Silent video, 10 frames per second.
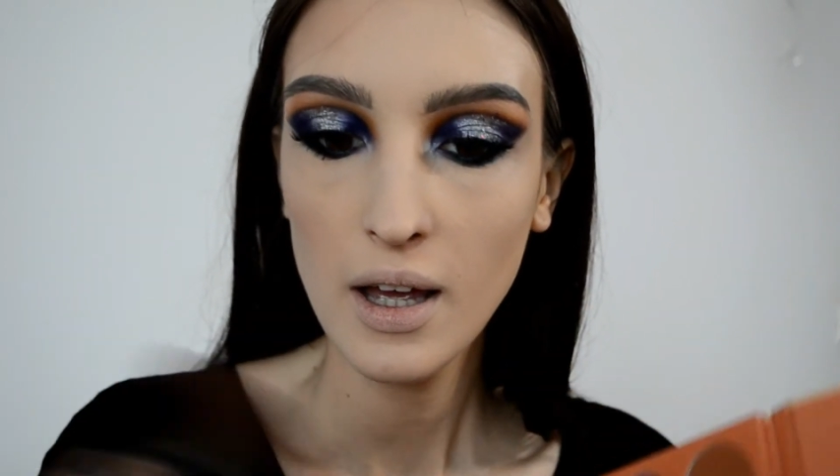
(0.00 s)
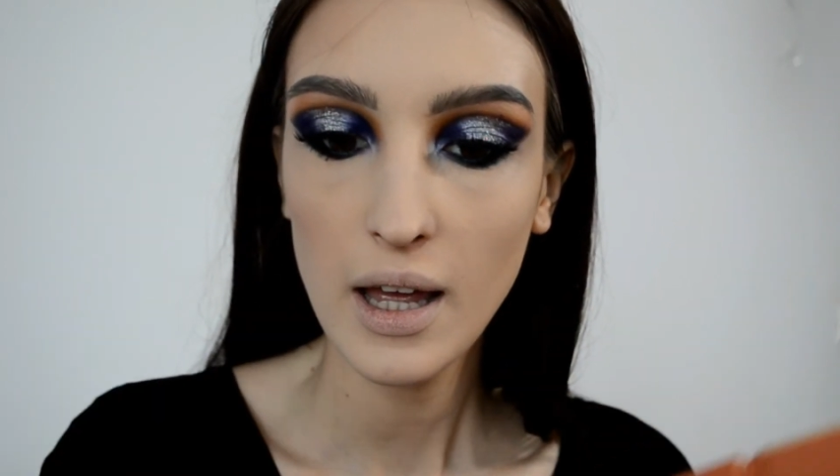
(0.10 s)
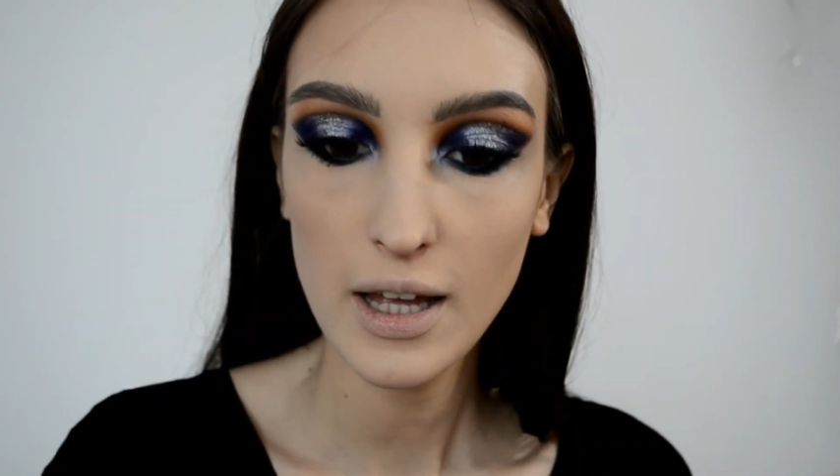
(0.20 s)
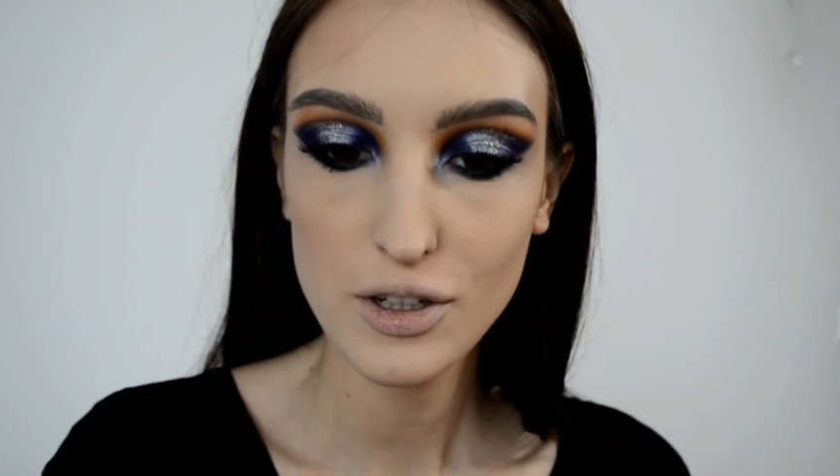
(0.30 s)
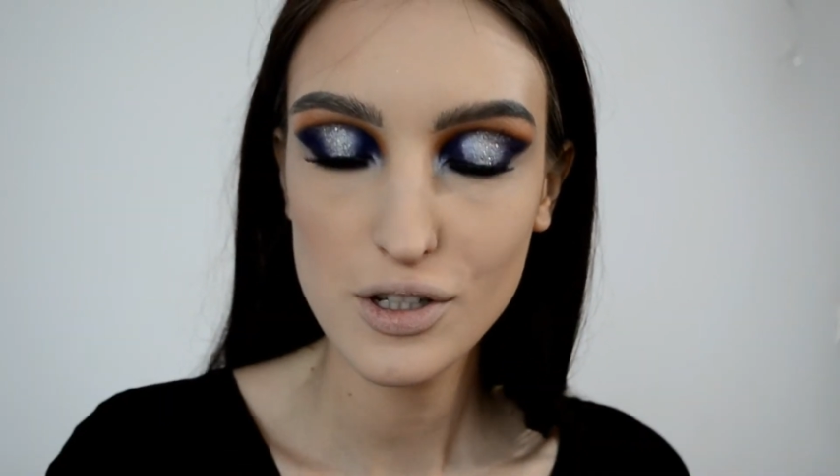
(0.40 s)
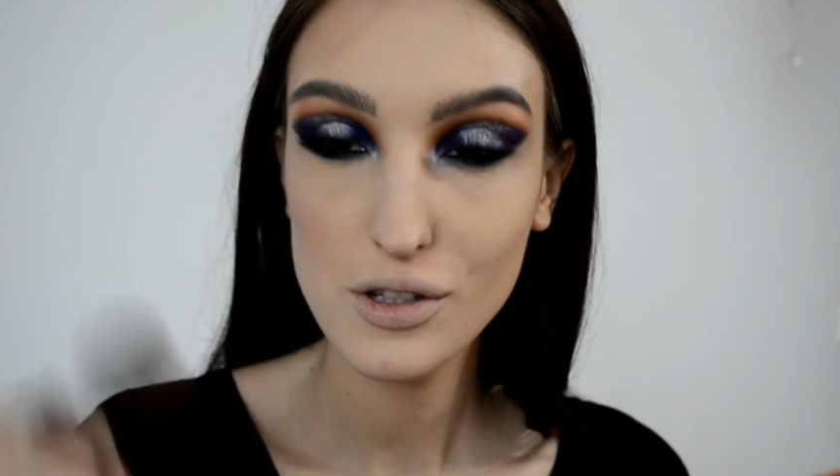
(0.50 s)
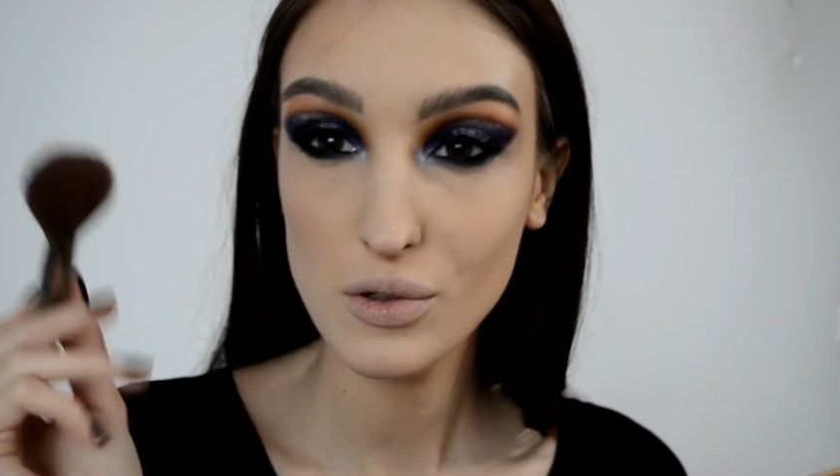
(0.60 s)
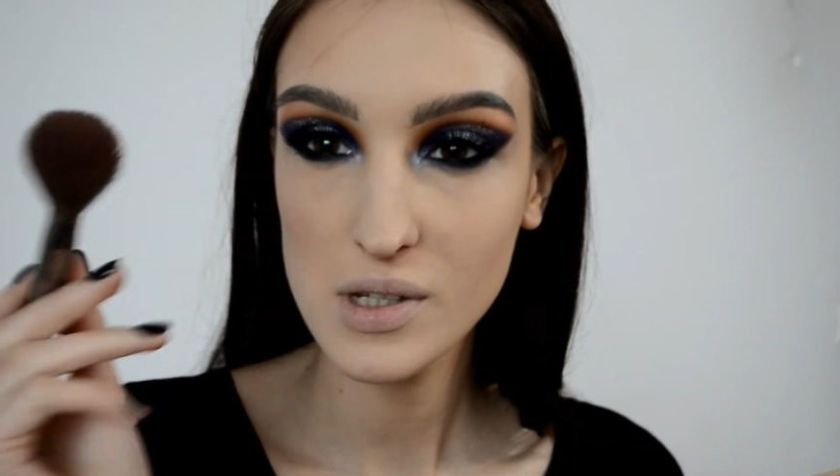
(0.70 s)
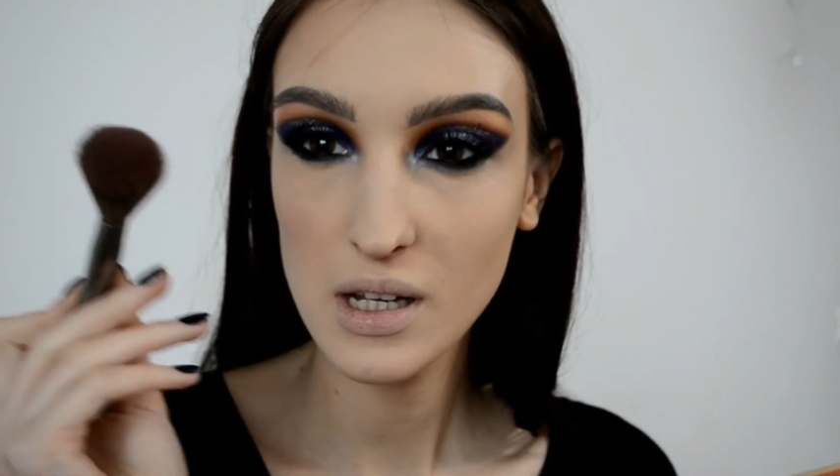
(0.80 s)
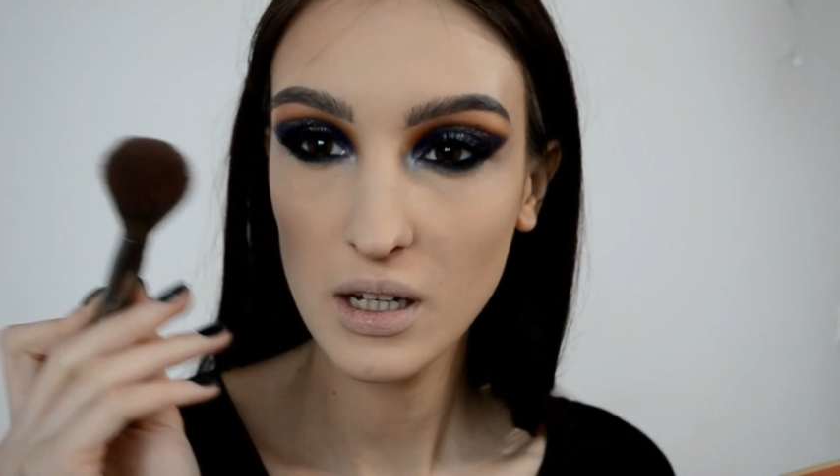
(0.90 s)
and she's
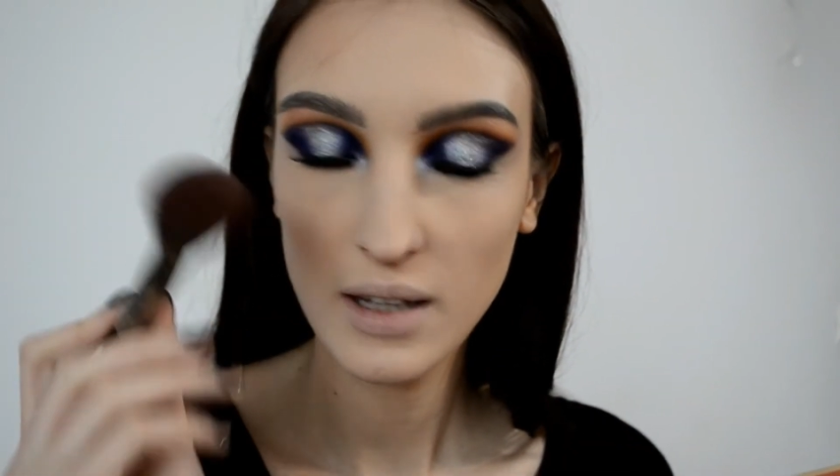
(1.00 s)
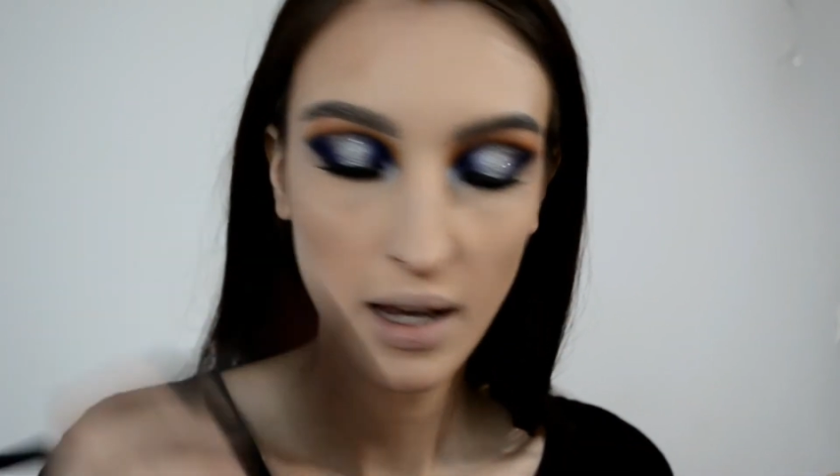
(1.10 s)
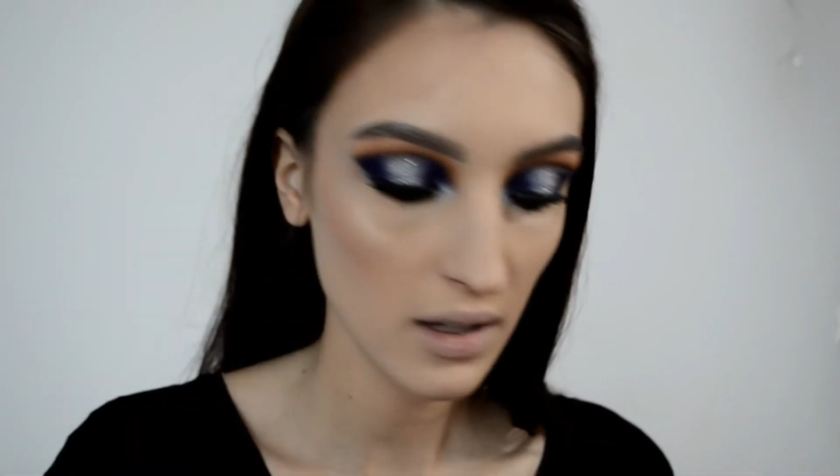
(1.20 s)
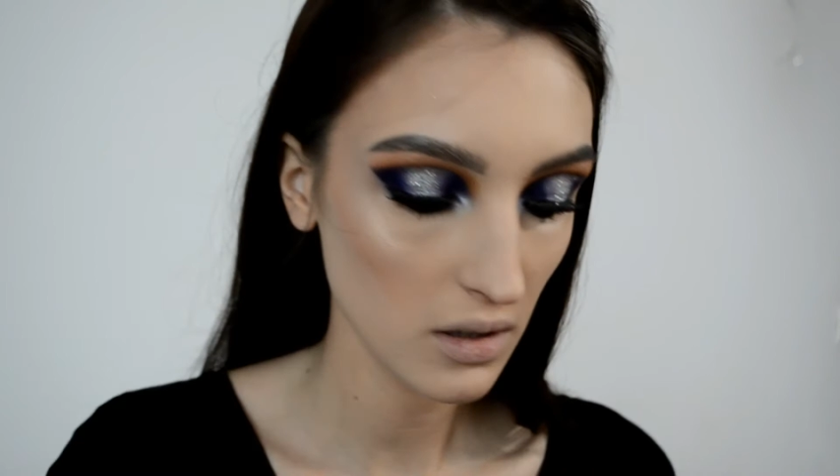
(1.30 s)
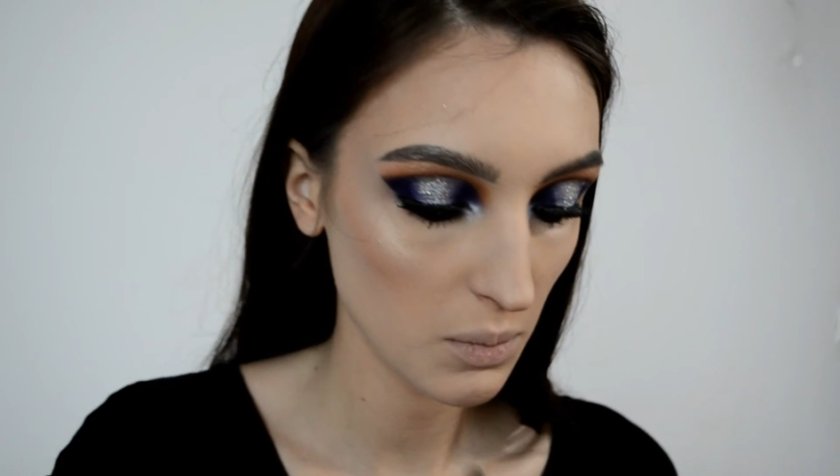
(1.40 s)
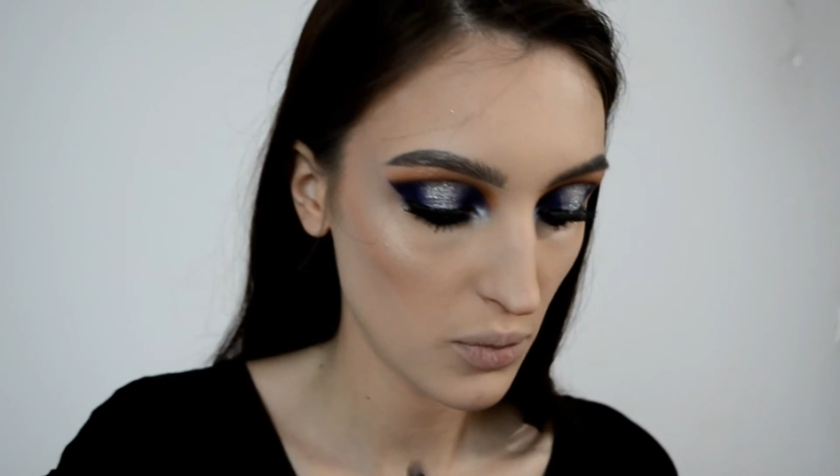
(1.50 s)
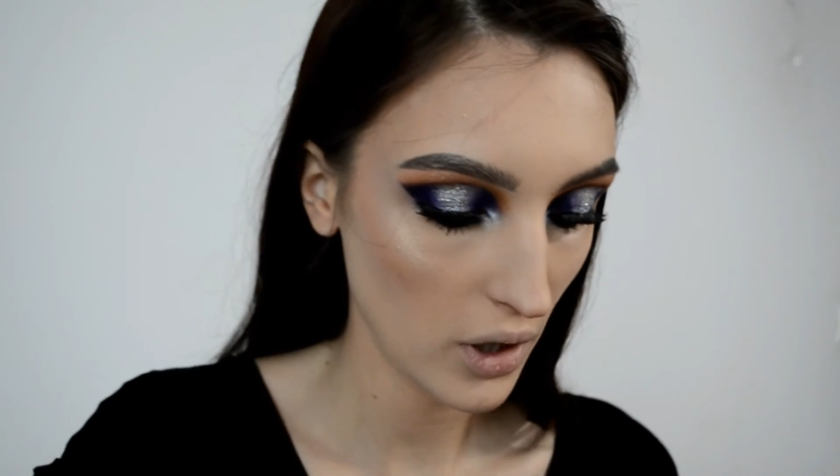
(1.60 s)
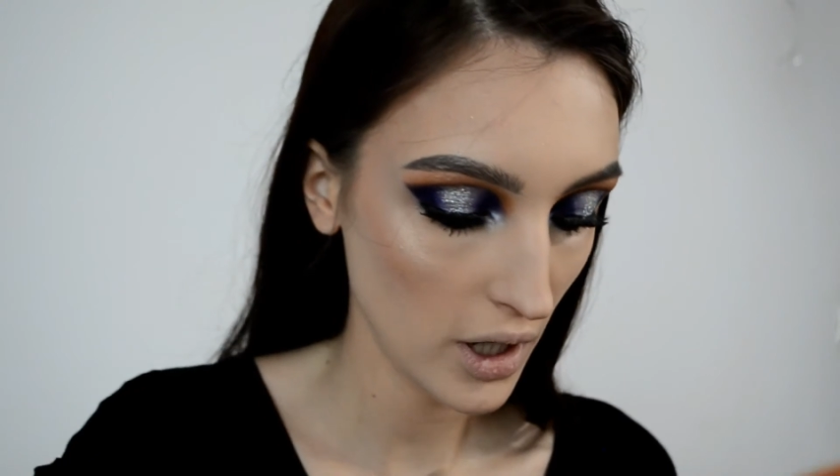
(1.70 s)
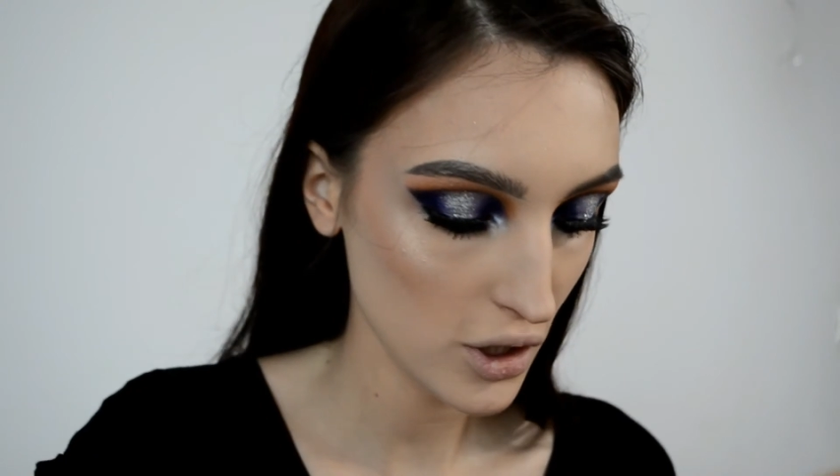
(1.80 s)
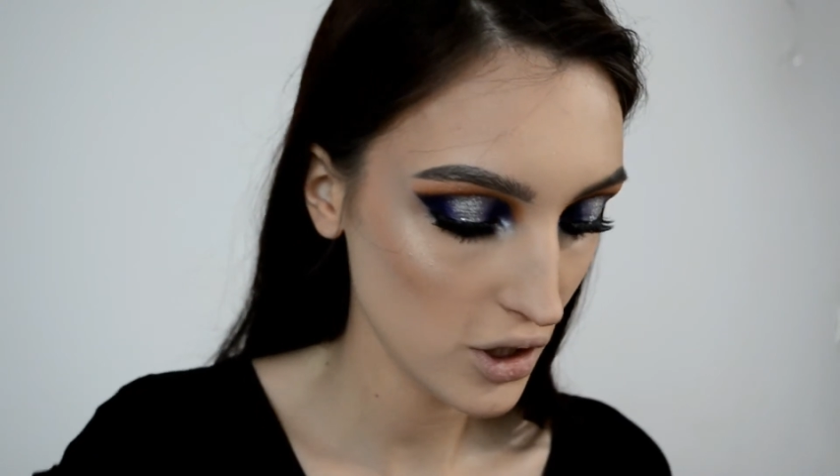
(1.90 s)
using an angled
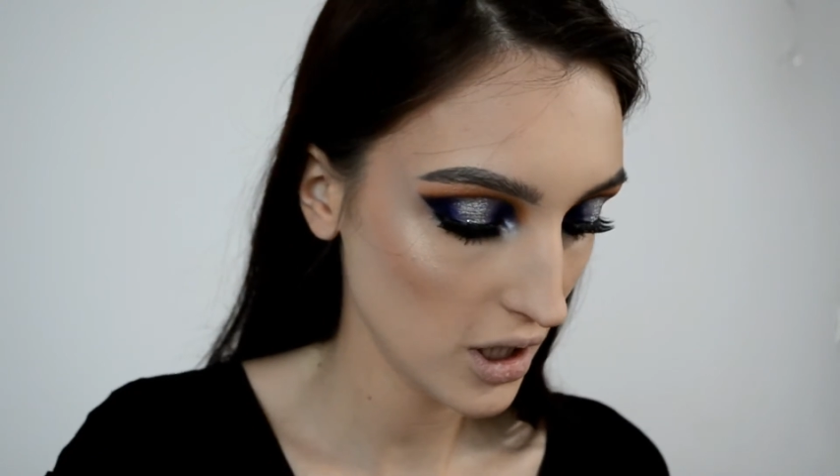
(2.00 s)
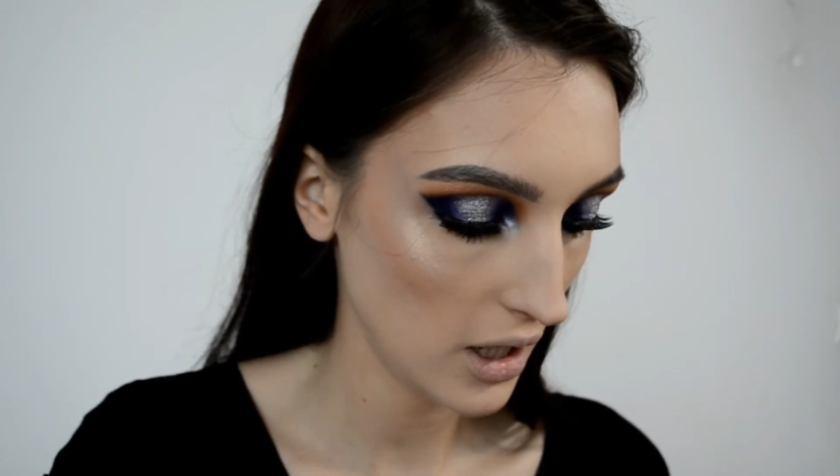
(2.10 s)
brush,